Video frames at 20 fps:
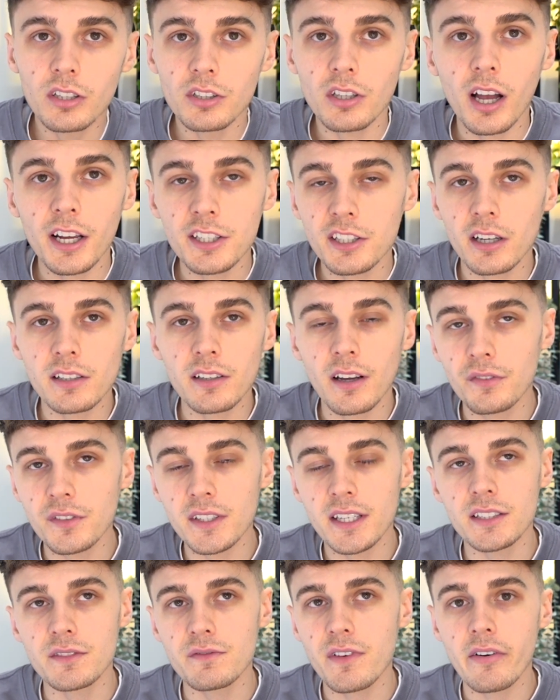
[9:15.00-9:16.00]
I
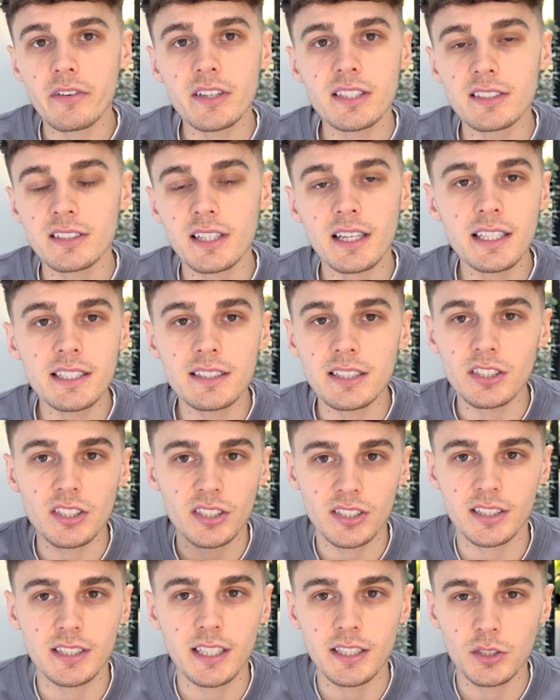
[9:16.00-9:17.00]
think it's very silly to
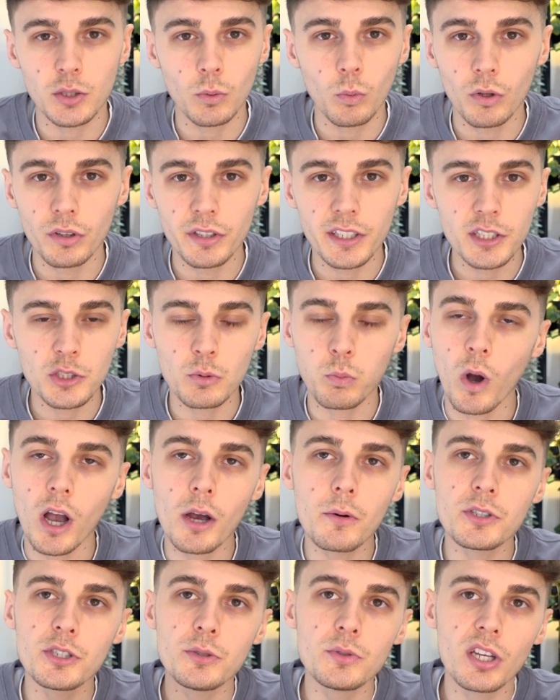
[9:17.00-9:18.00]
just stick to one niche. Why
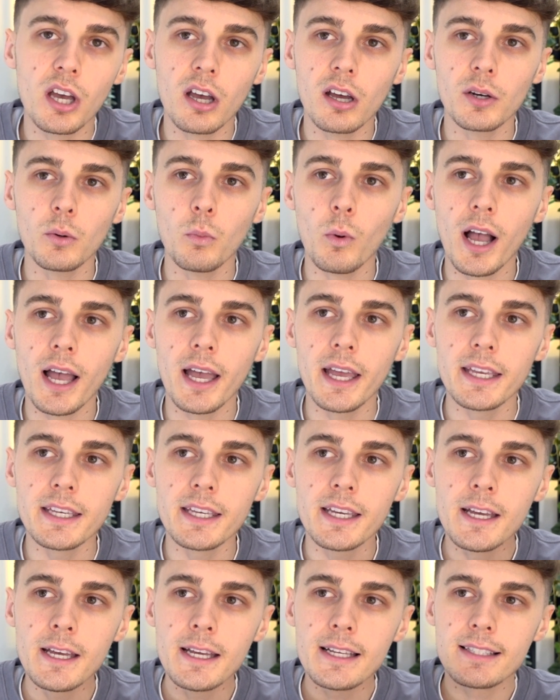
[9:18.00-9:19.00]
would you turn
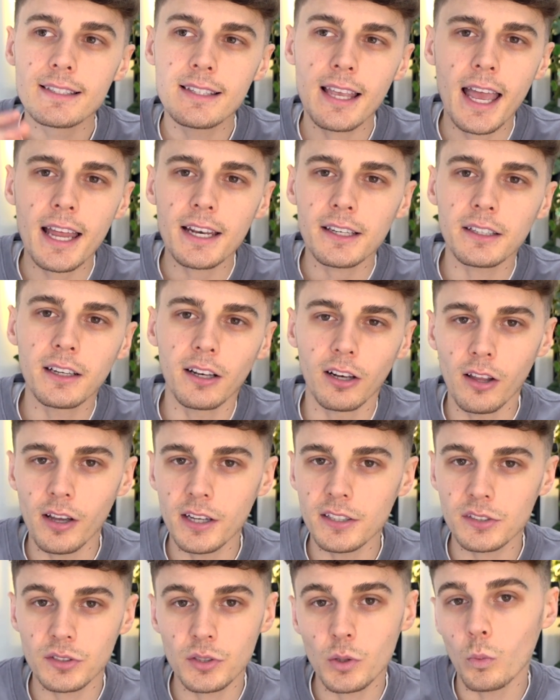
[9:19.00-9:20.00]
away 10
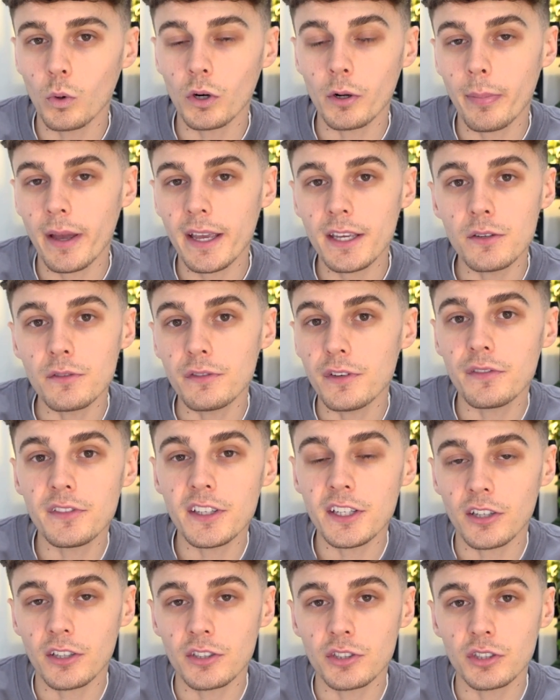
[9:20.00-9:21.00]
clients that want to pay you
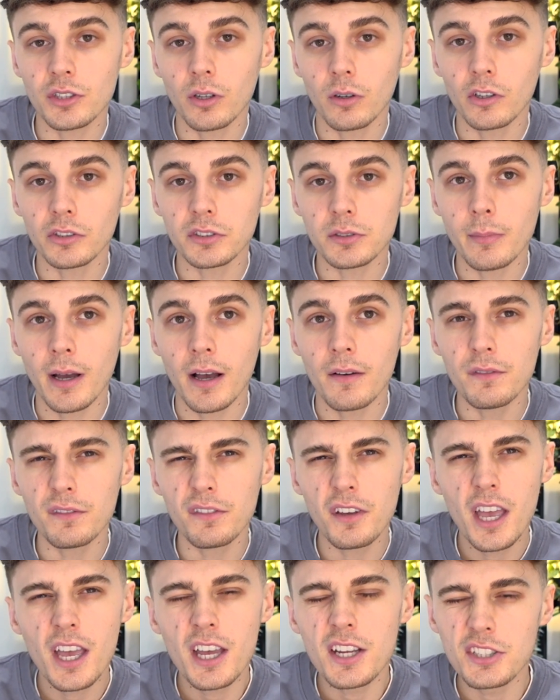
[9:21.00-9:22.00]
$1,500 a
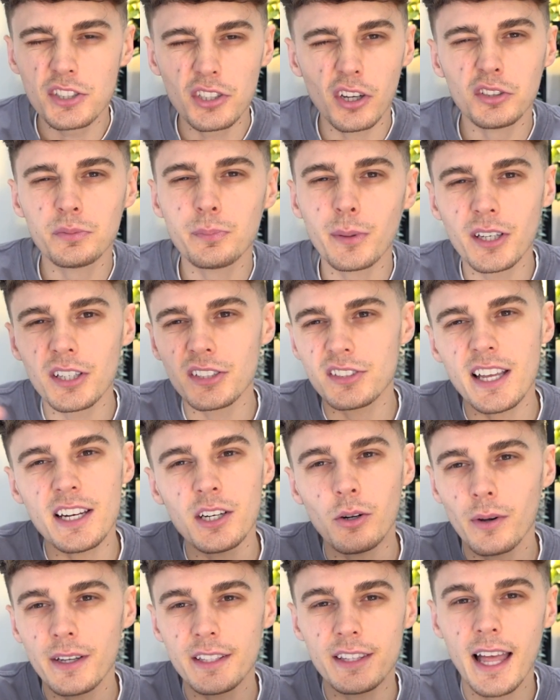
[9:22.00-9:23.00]
month just because they're
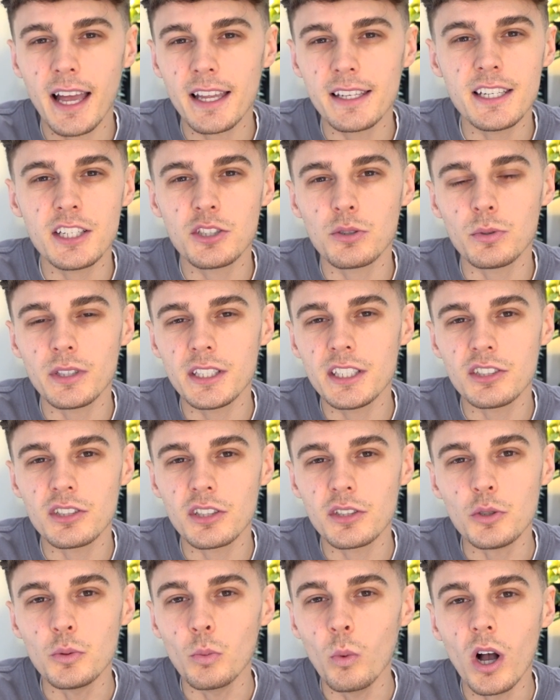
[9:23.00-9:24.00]
not in that initial niche
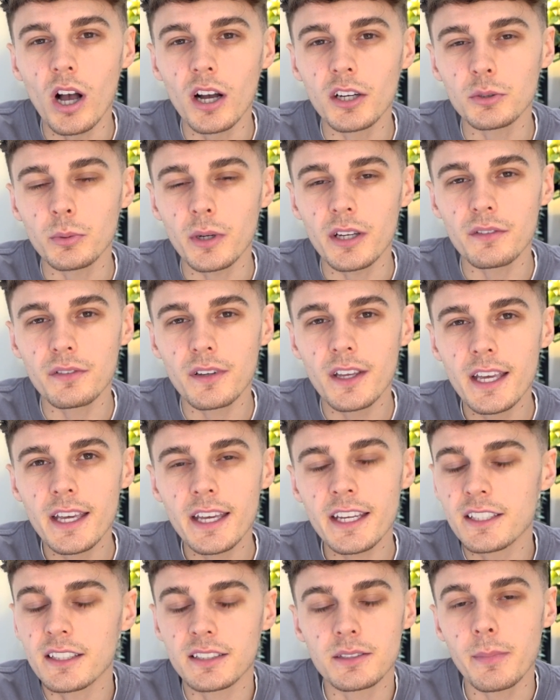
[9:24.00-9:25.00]
that you worked with?
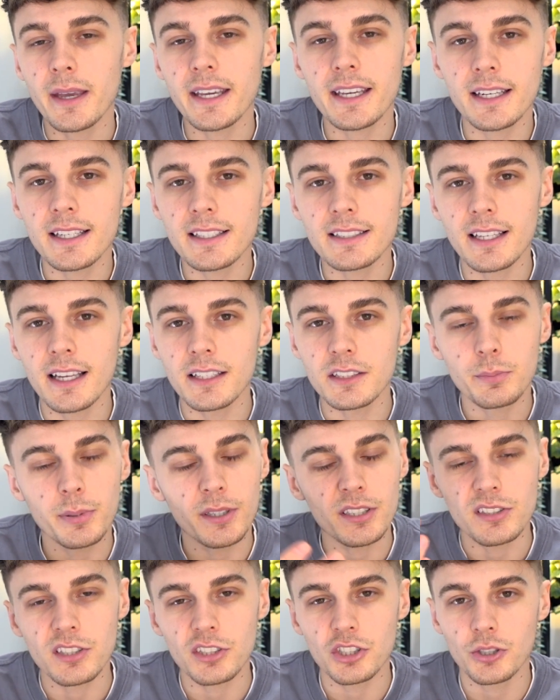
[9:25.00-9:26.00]
It doesn't make any sense,
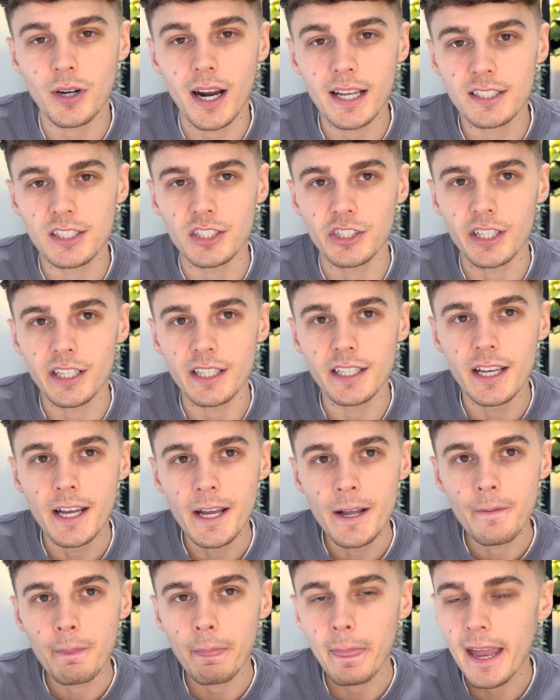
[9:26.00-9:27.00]
because the strategy,
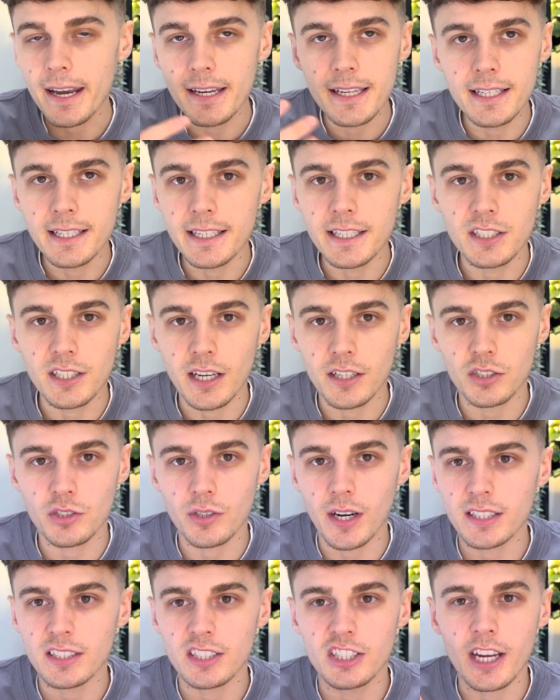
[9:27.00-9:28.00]
any lead gen
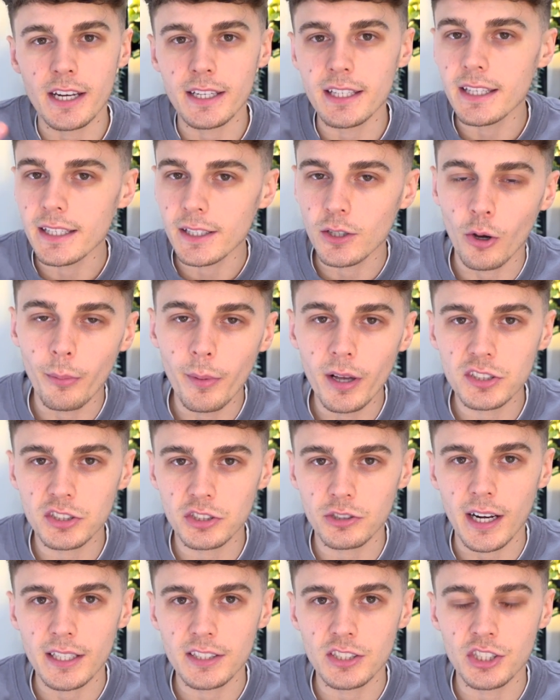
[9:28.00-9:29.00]
strategy, any e-commerce
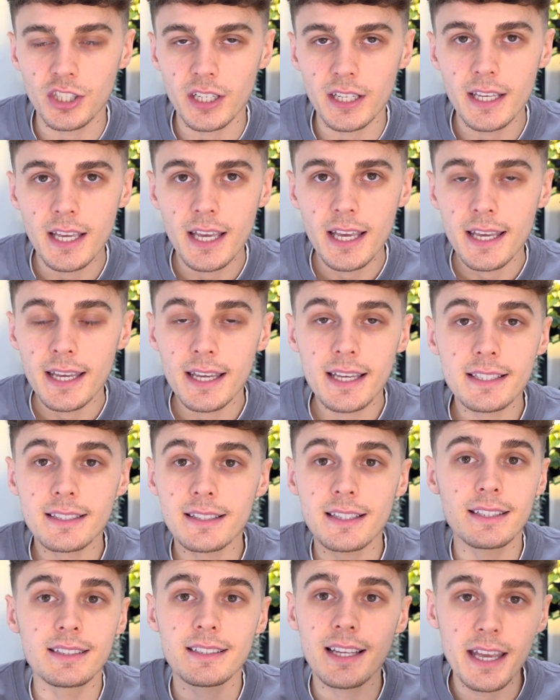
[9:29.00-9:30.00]
strategy is
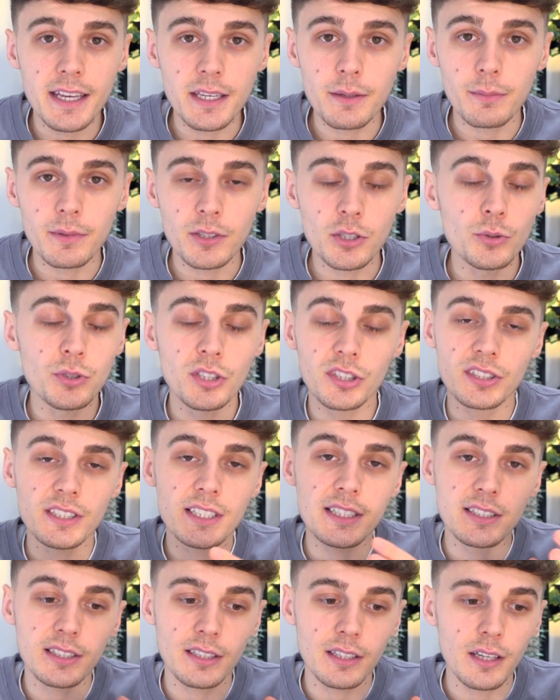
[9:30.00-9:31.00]
the same. You just
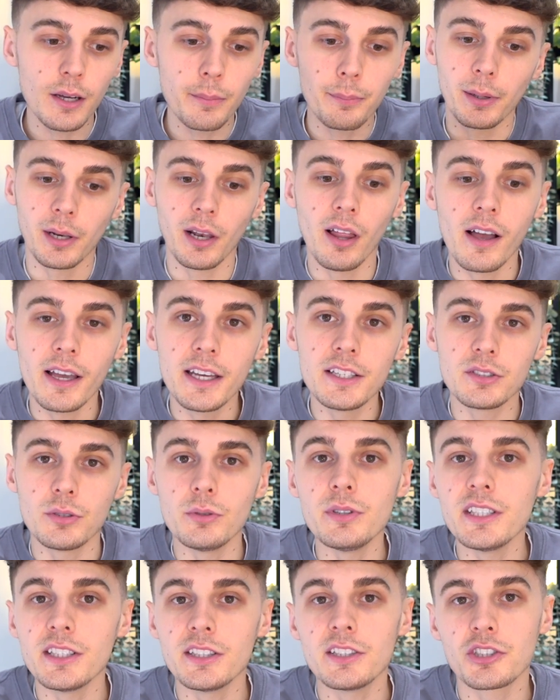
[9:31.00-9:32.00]
need to apply it to
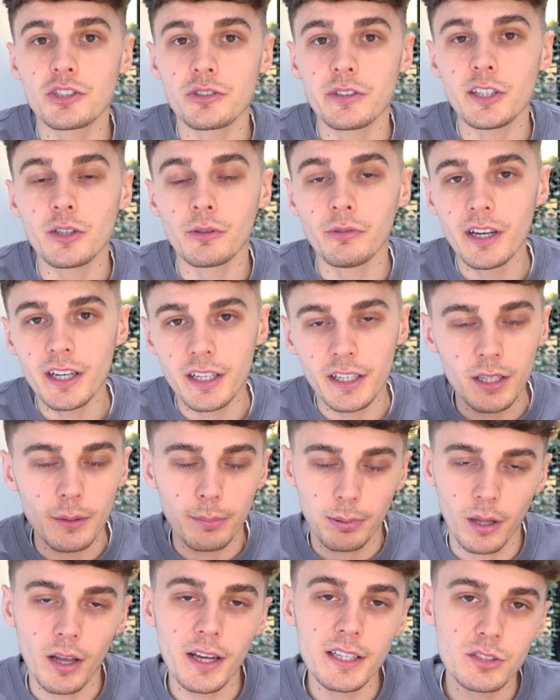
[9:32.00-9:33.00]
the industry you're in and
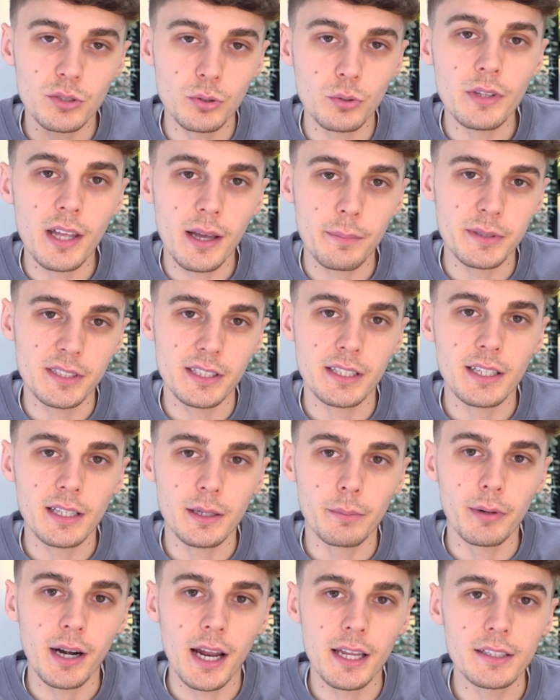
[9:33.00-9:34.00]
apply it to that
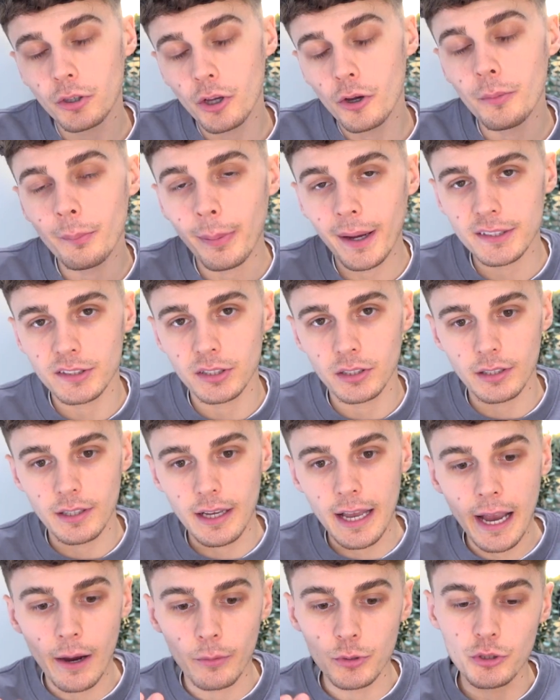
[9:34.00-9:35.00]
particular brand. So going back to
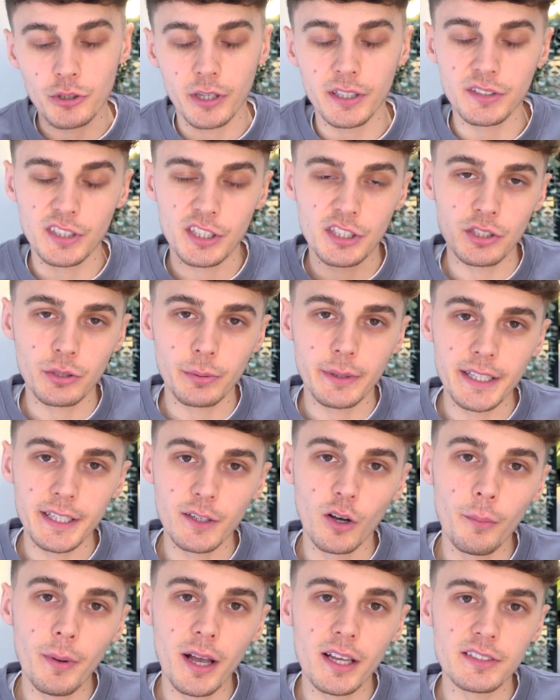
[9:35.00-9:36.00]
how you transition to an
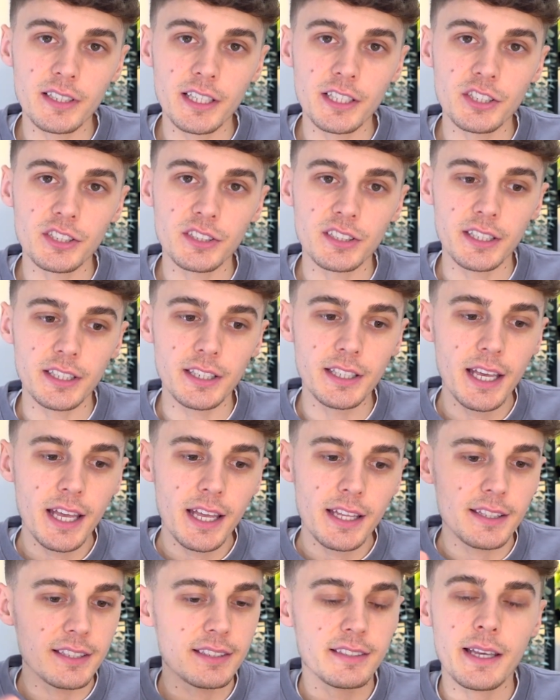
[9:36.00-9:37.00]
e-commerce agency,
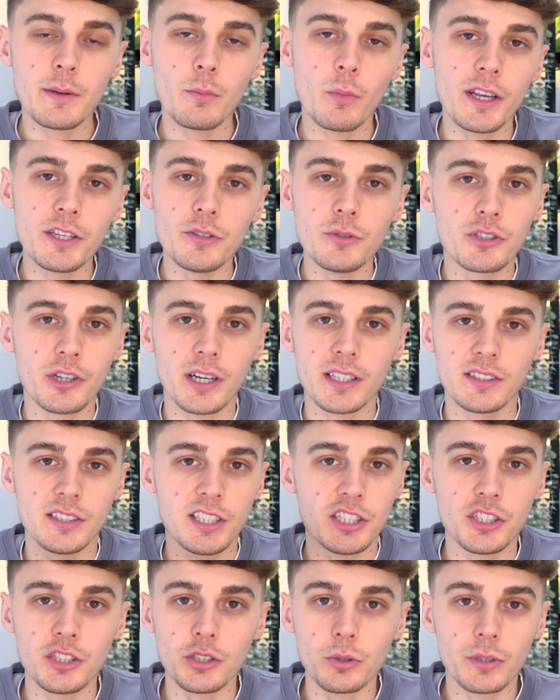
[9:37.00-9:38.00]
the same way you
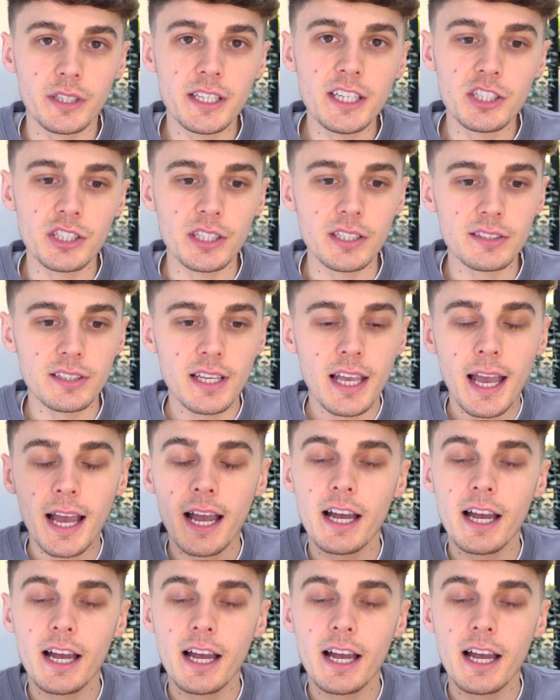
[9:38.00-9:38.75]
transition your niches.